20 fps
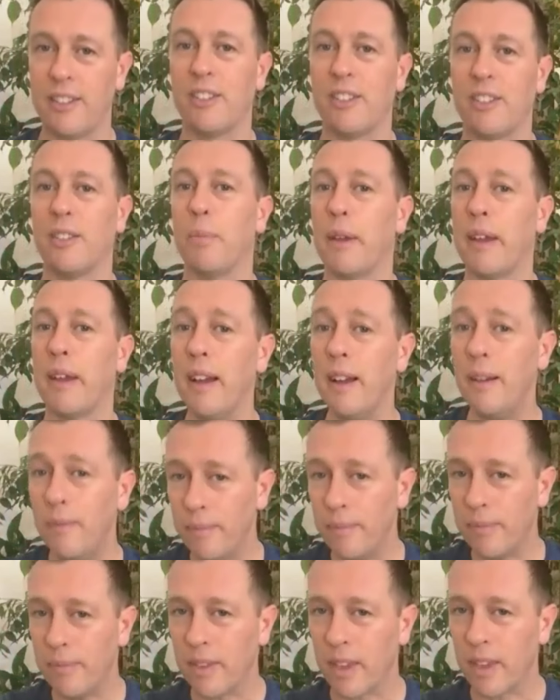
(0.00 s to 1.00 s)

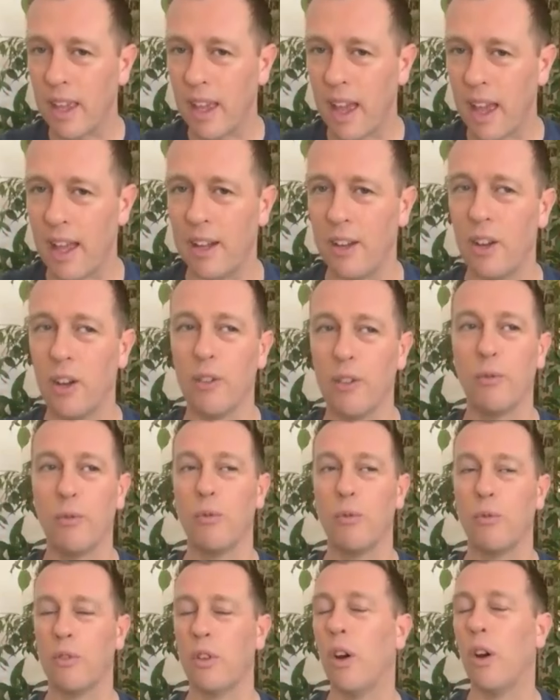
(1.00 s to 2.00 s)
disappear and not
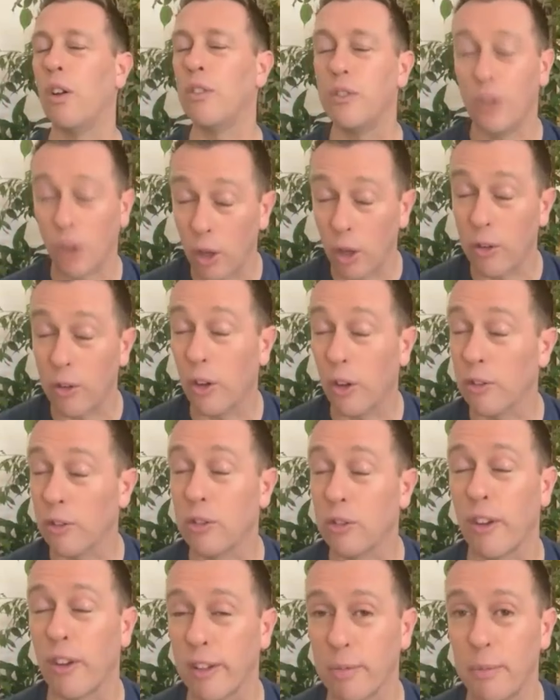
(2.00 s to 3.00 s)
you know, not
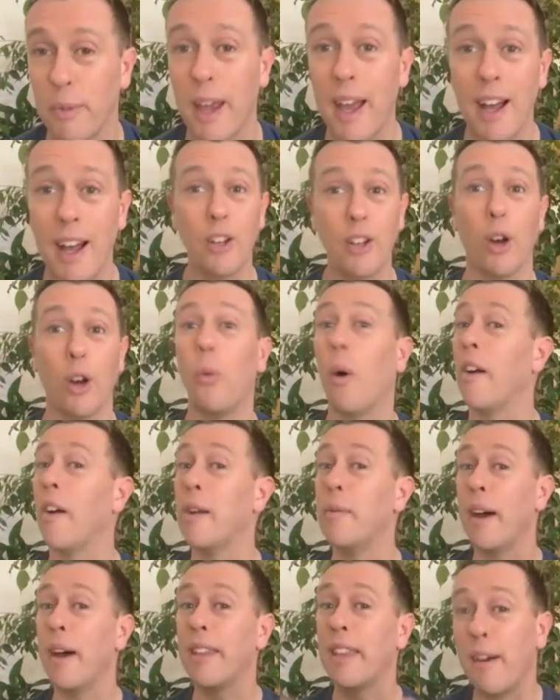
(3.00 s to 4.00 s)
stress me out, not worry
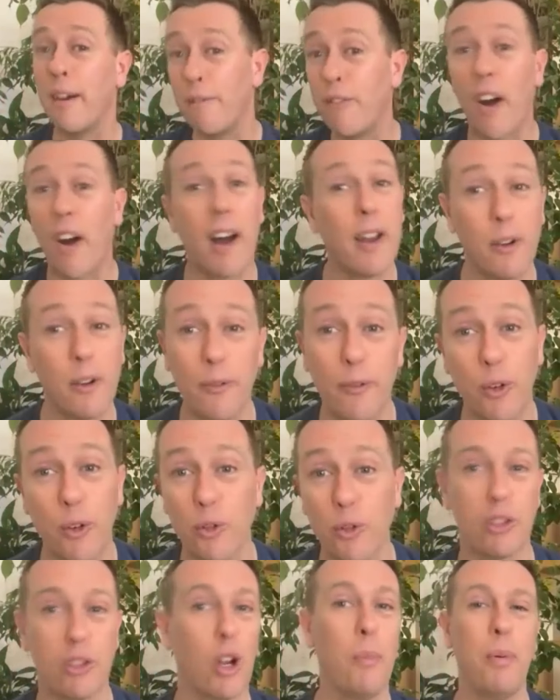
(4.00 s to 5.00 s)
about that final
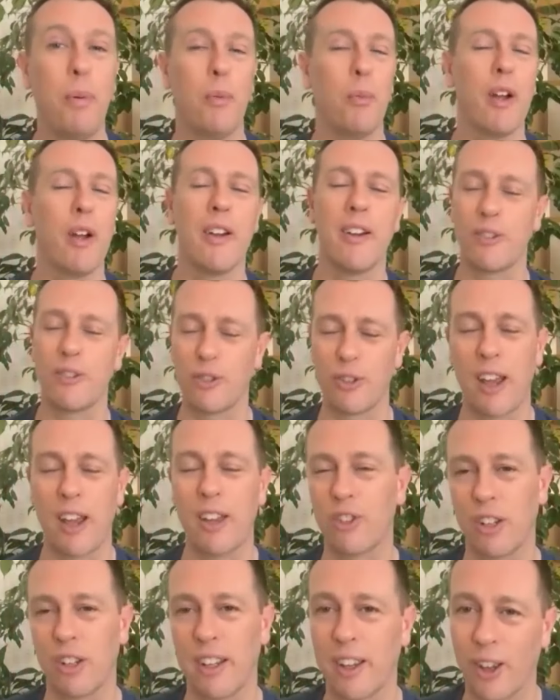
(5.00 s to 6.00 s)
full stop and where it should
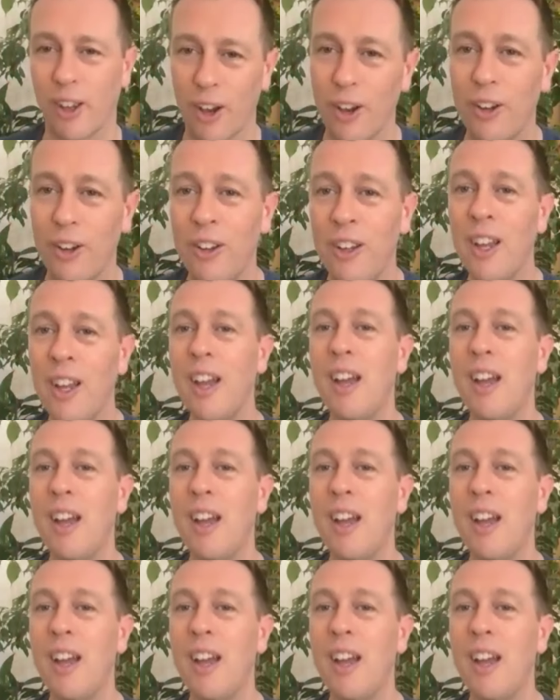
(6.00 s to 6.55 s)
actually go?